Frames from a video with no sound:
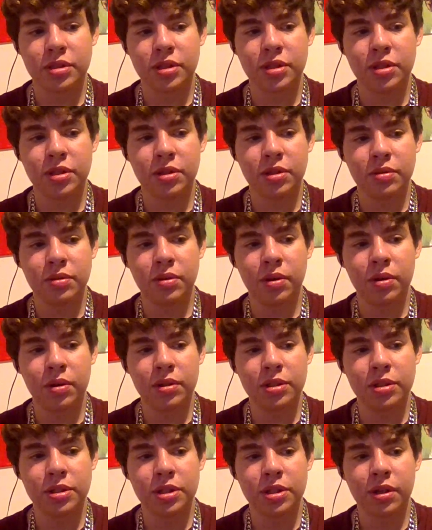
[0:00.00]
to do all
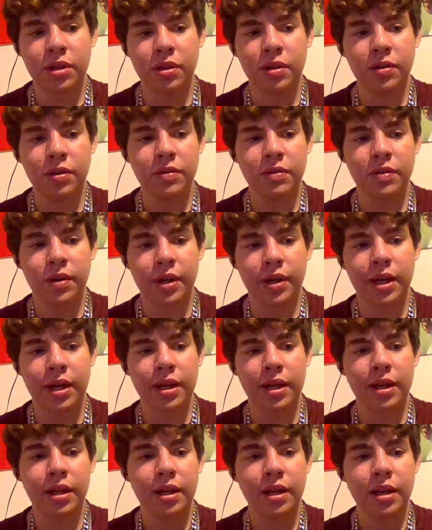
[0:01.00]
this shit all over again.